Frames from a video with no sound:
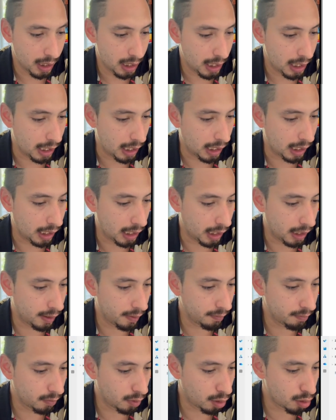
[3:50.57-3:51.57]

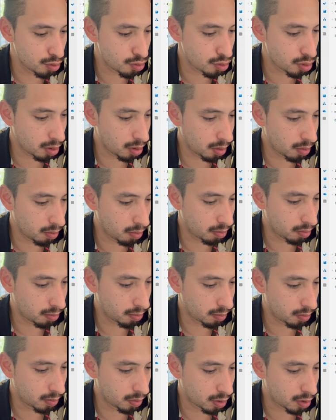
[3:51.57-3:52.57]
also
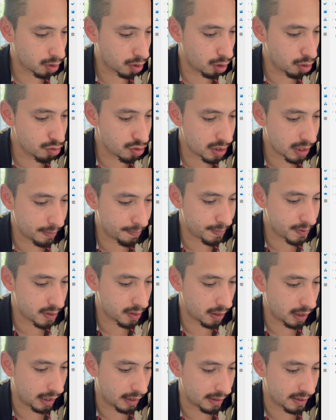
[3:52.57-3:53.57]
concept
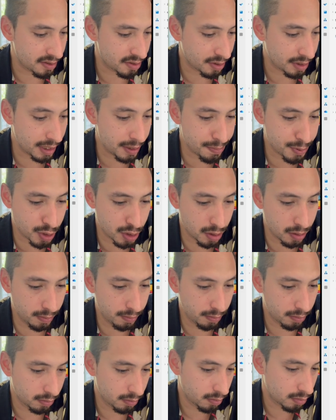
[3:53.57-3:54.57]
and
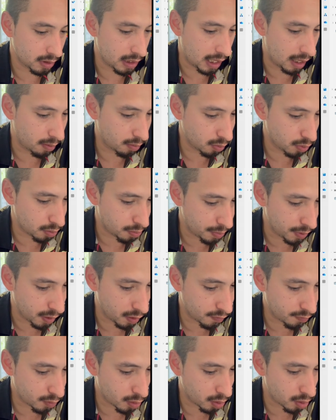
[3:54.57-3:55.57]
description, that would be,
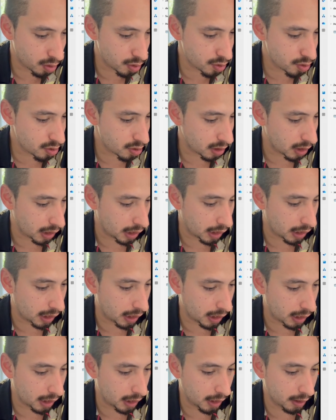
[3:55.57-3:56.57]
of course,
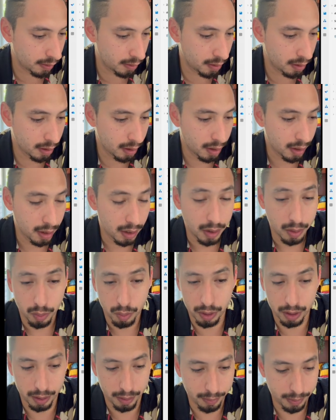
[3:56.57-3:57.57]

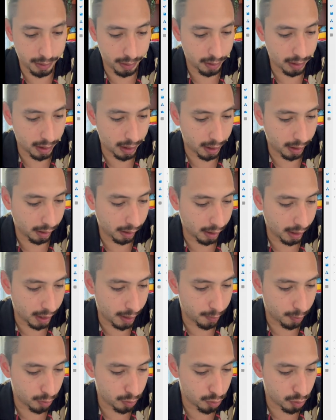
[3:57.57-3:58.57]

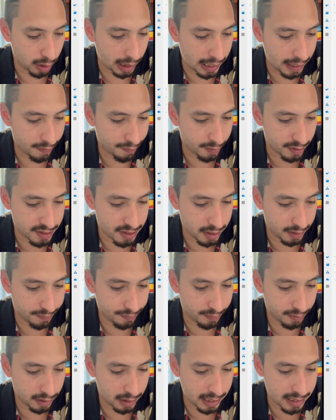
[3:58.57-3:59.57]
wherever you have received.
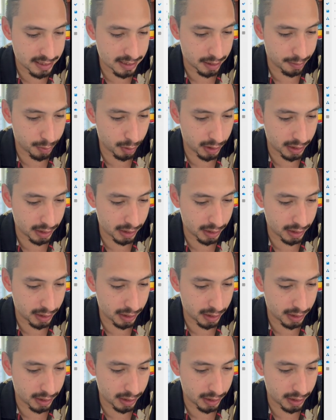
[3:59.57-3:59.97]
Let's give you an